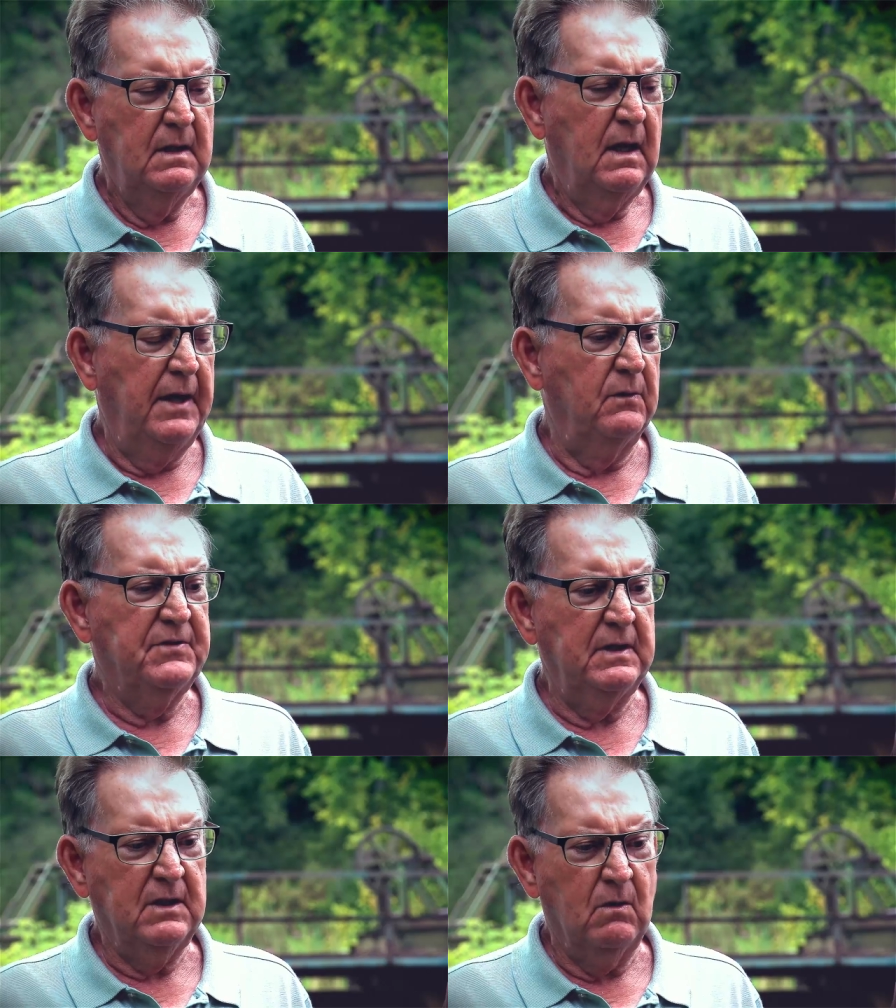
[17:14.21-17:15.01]
I don't
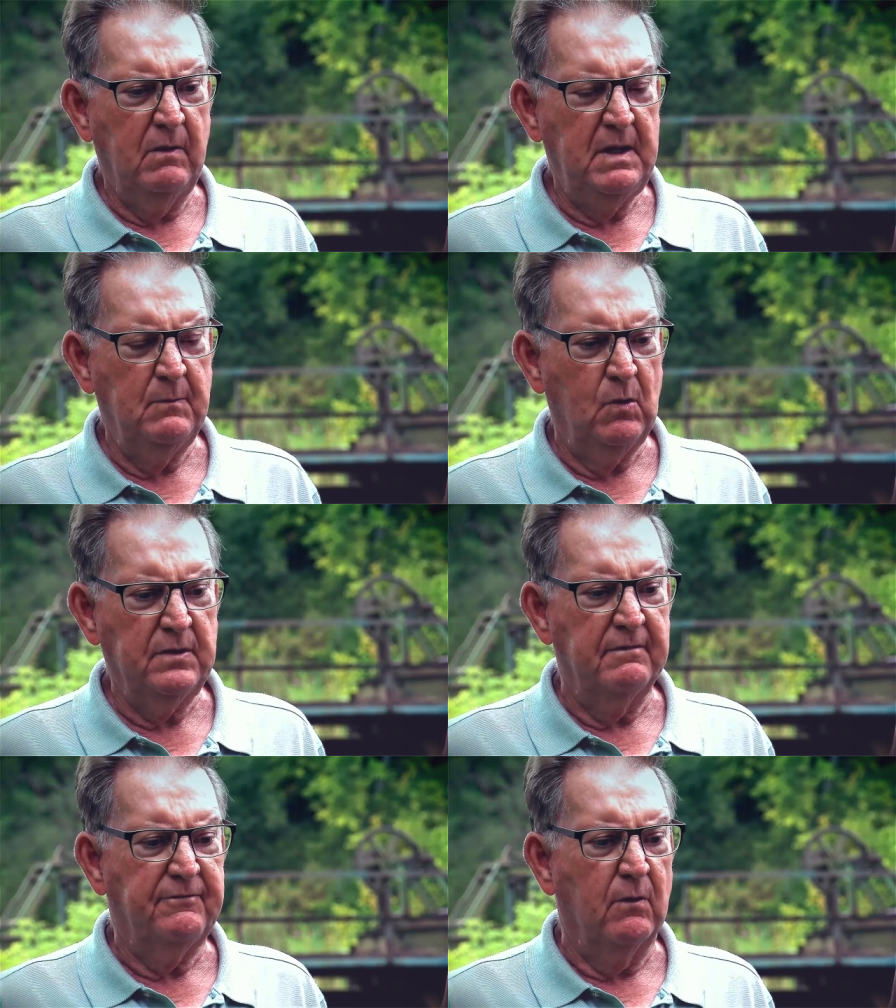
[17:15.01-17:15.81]
think there were any more
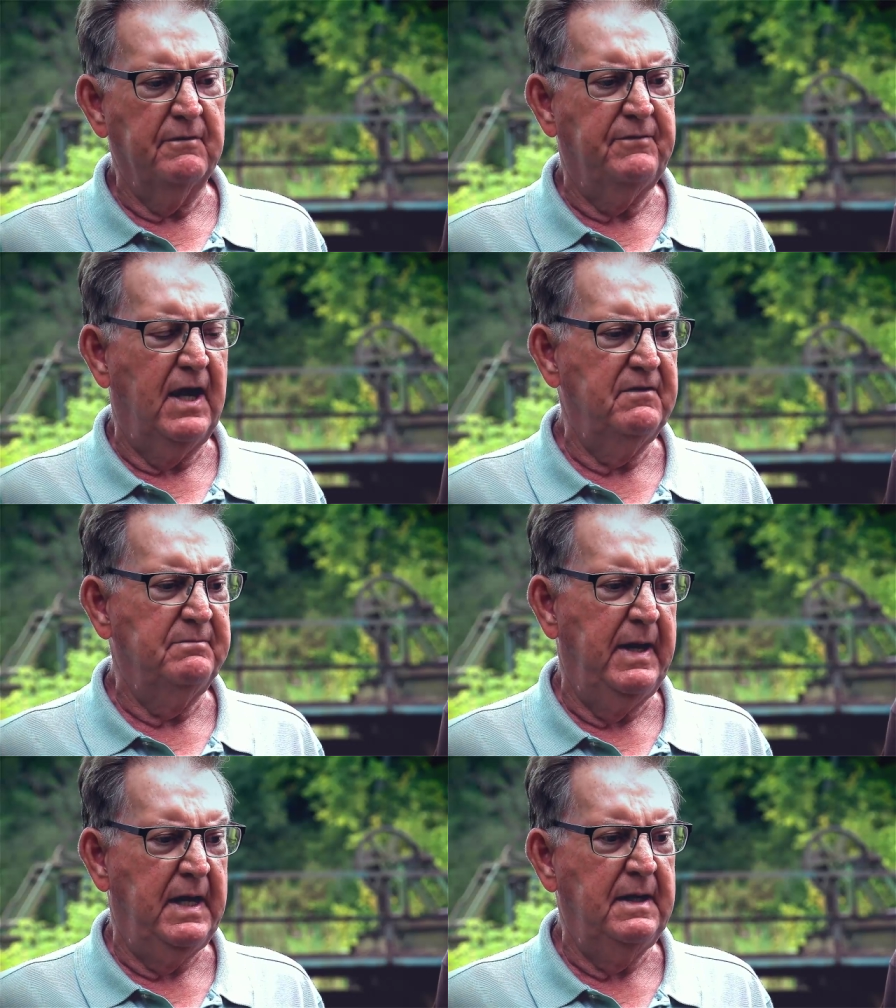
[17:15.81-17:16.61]
than 4 or 5
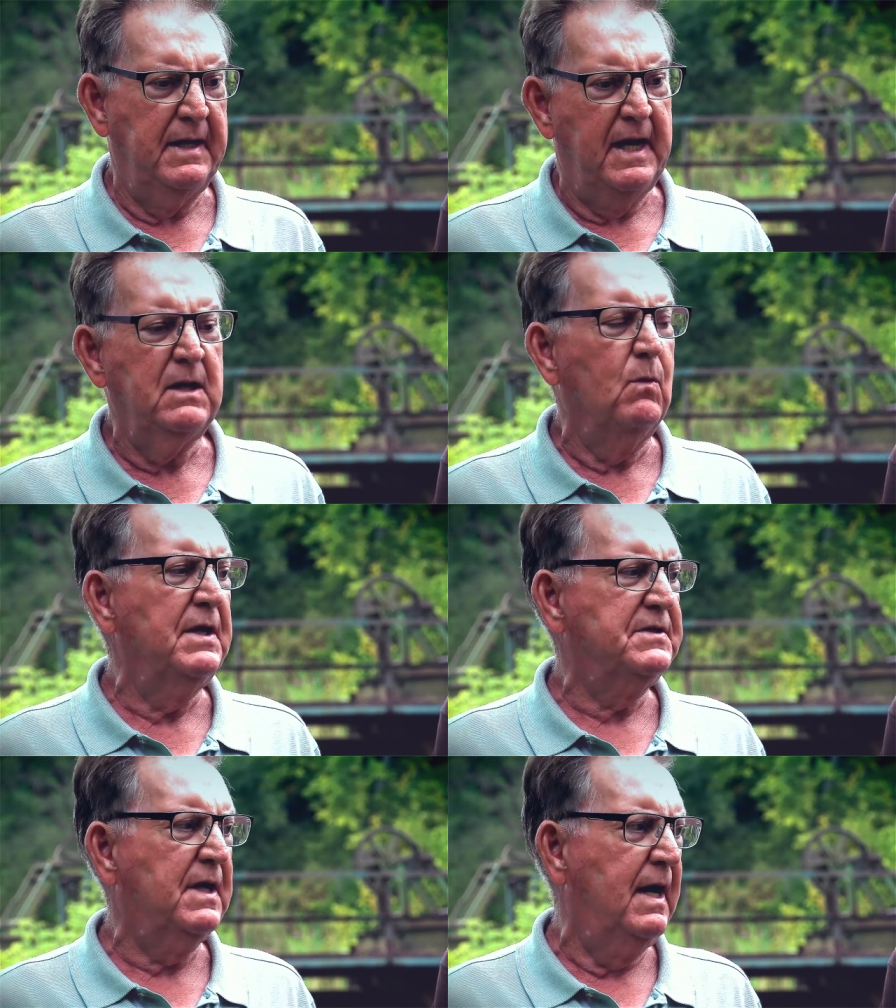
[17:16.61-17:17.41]
men at any
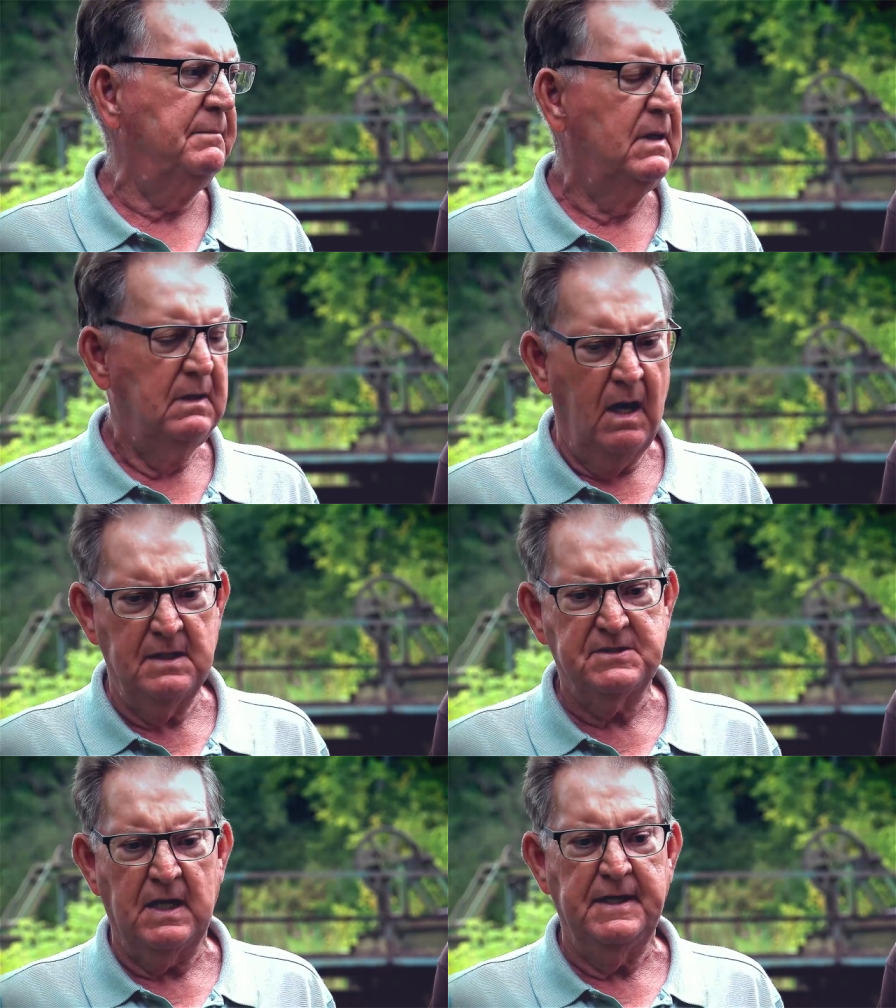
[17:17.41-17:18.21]
one time
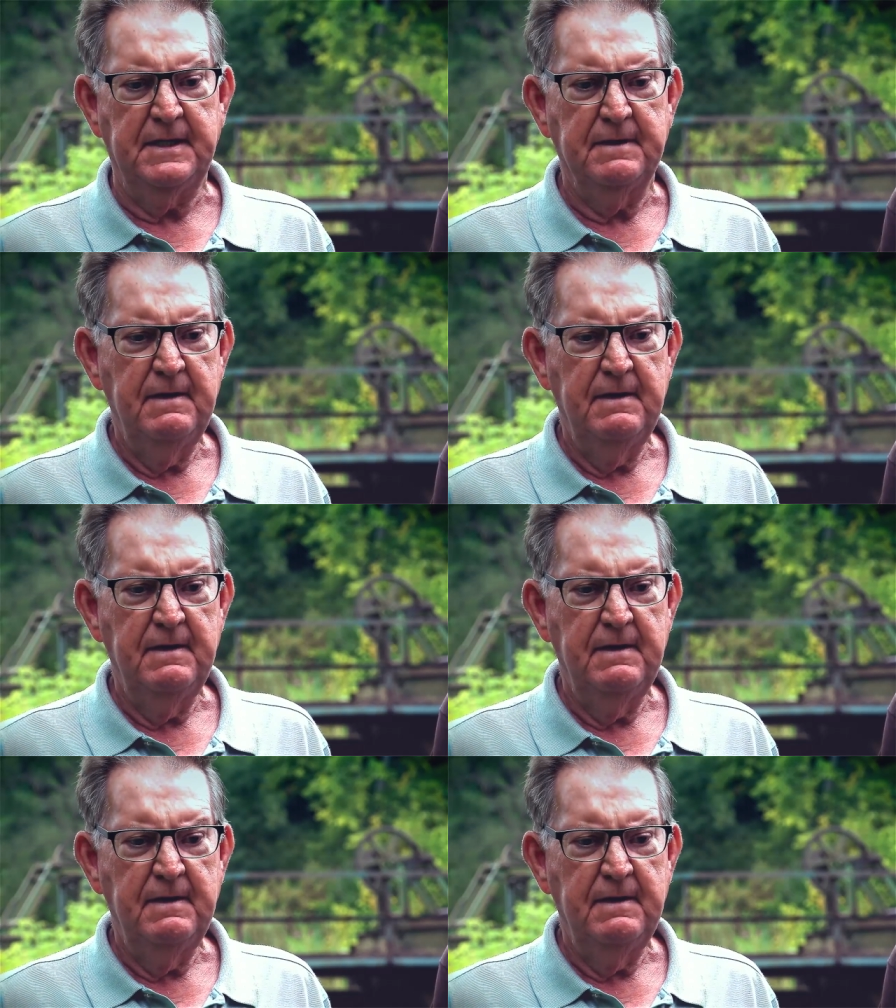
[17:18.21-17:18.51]
on site,